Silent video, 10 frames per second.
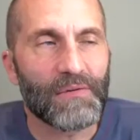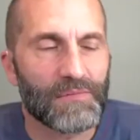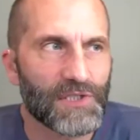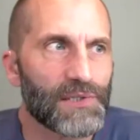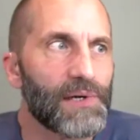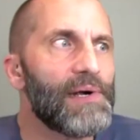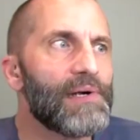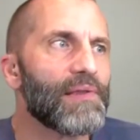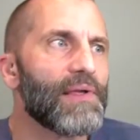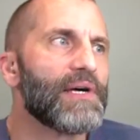sure.
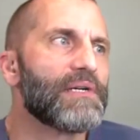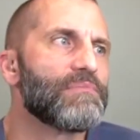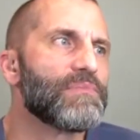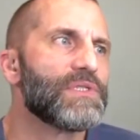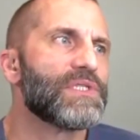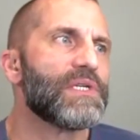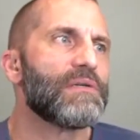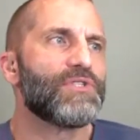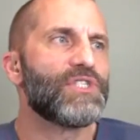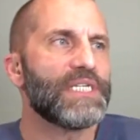So
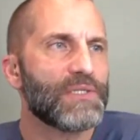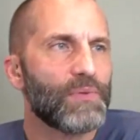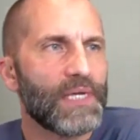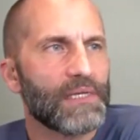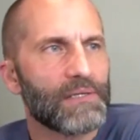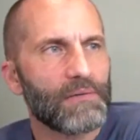G Suite,